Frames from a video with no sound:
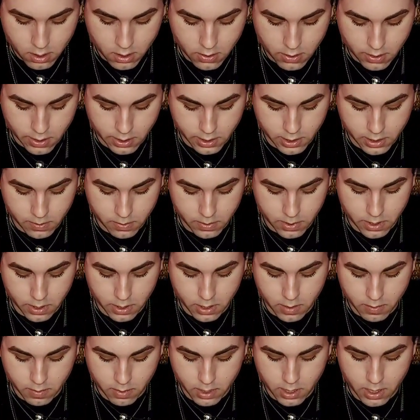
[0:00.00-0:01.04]
Alright,
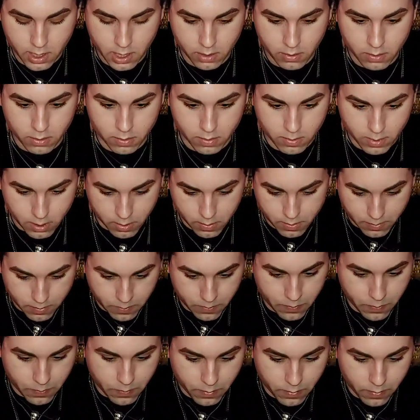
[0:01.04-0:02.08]
Spirit, come connect with me.
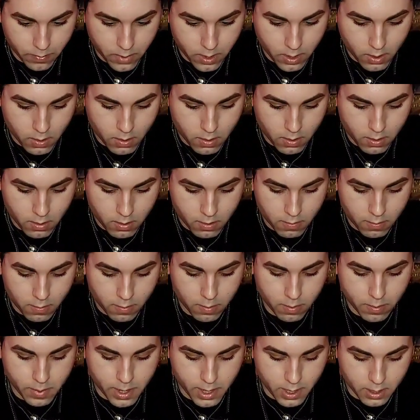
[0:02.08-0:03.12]

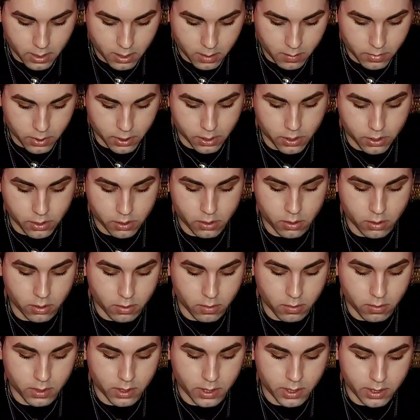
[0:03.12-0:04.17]
Pile number 2, it
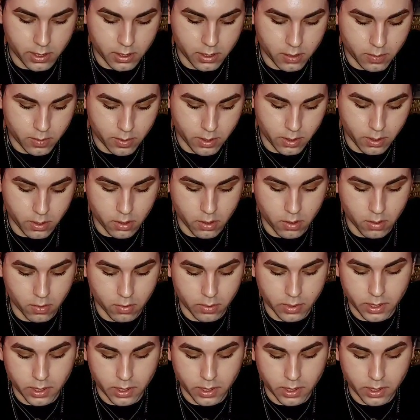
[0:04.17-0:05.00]
needs to be known,